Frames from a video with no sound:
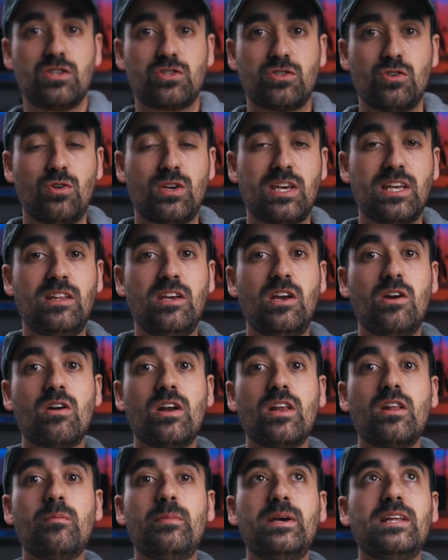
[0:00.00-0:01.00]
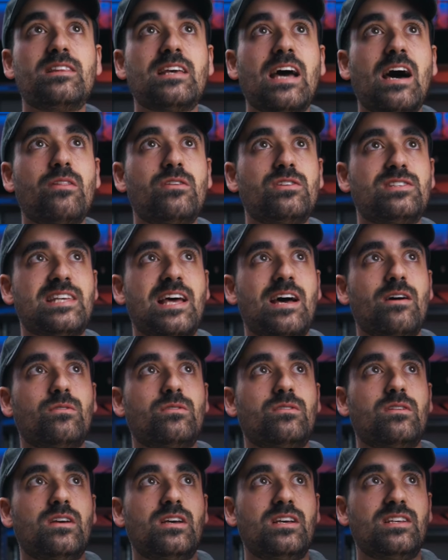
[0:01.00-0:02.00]
you can hear a little bit how the
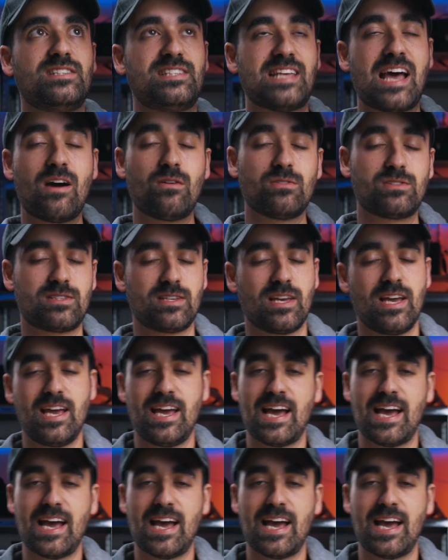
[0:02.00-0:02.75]
sound sounds.